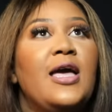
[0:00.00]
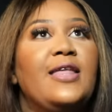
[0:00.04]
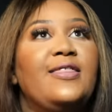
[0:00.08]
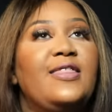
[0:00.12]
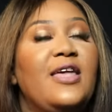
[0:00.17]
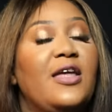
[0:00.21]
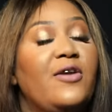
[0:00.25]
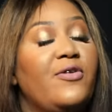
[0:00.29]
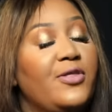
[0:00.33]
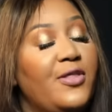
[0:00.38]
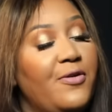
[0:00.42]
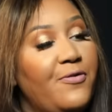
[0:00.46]

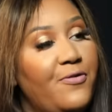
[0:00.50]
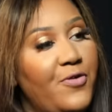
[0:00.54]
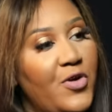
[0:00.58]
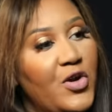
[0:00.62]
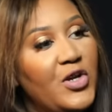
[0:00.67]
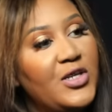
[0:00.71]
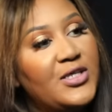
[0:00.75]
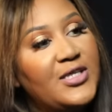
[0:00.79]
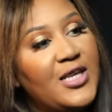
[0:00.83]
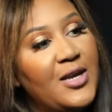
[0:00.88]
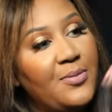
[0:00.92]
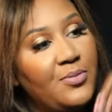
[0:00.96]
The
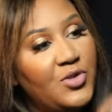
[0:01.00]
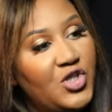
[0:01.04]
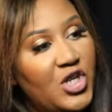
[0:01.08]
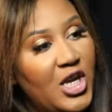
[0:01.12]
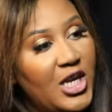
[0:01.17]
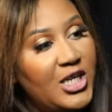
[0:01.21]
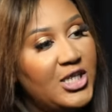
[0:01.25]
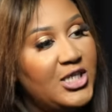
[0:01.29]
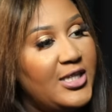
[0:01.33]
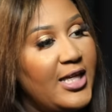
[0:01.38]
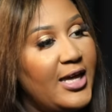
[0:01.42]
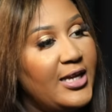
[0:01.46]
very same
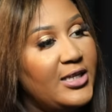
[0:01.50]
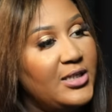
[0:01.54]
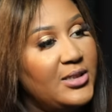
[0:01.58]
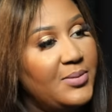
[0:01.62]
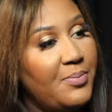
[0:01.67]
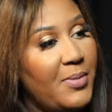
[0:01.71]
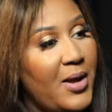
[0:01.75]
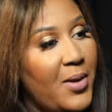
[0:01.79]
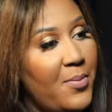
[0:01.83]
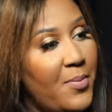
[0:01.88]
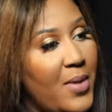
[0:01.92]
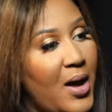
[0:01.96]
church
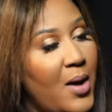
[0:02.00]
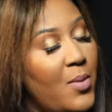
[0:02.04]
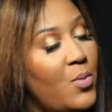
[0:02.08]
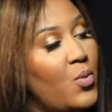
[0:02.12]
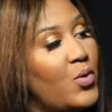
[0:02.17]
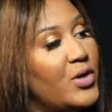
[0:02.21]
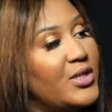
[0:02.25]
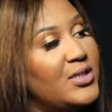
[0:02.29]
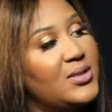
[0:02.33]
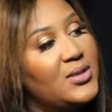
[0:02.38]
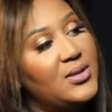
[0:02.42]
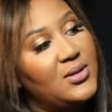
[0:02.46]
that my mom
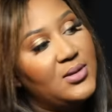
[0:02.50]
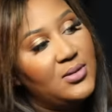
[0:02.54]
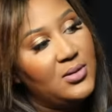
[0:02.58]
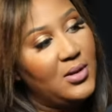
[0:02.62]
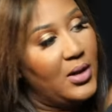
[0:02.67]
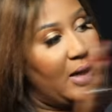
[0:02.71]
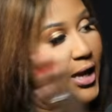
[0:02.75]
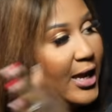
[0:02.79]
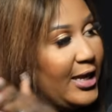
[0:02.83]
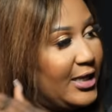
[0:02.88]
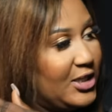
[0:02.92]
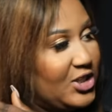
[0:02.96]
was
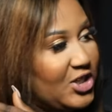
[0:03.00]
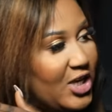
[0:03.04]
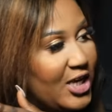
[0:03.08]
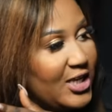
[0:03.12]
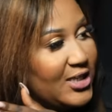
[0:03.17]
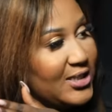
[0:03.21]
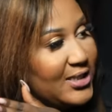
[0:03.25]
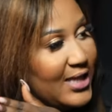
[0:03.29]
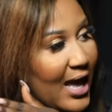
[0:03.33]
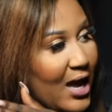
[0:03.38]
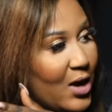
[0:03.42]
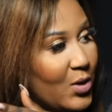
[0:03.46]

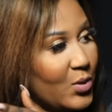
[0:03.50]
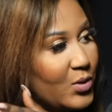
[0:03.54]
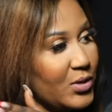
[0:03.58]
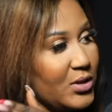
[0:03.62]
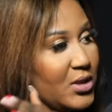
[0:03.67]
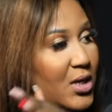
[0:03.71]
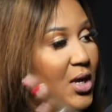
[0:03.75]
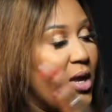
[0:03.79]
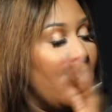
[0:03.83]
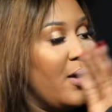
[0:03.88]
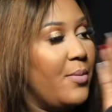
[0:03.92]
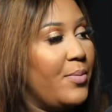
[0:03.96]
chased
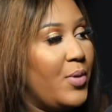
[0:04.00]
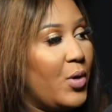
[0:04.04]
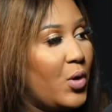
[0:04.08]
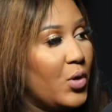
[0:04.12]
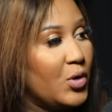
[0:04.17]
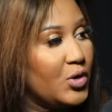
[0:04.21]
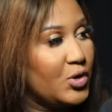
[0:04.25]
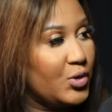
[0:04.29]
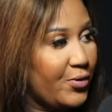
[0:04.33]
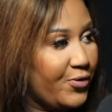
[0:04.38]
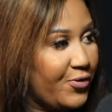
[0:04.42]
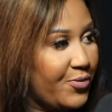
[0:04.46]
out
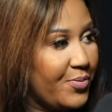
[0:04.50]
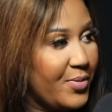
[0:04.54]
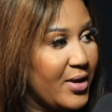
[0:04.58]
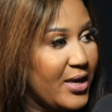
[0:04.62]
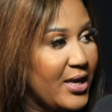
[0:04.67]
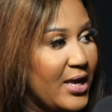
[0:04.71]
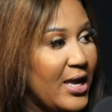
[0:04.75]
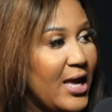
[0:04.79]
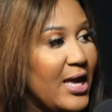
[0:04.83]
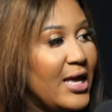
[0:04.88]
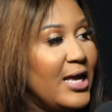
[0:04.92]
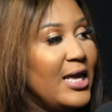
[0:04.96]
because of
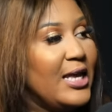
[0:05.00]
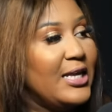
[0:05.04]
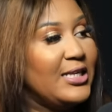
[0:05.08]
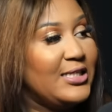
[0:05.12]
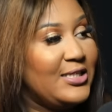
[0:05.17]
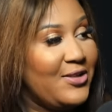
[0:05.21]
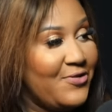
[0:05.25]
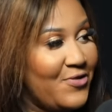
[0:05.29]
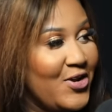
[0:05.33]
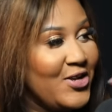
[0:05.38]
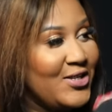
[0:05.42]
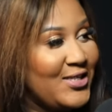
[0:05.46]
me is
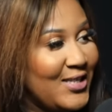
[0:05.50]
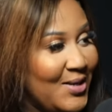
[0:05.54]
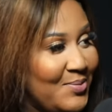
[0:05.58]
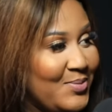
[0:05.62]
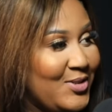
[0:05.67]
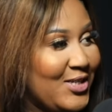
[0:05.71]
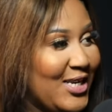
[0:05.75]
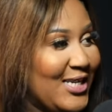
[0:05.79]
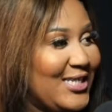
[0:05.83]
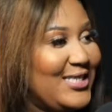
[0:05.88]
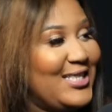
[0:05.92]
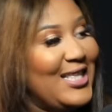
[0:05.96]
the very
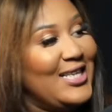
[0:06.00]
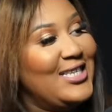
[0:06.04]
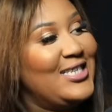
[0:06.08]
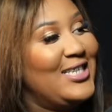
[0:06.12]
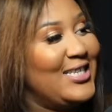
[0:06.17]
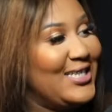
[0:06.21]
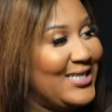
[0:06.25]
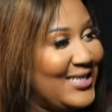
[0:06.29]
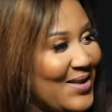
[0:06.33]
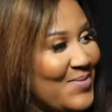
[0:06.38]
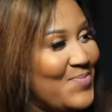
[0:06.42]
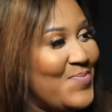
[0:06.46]
same church that
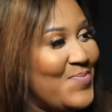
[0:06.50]
she's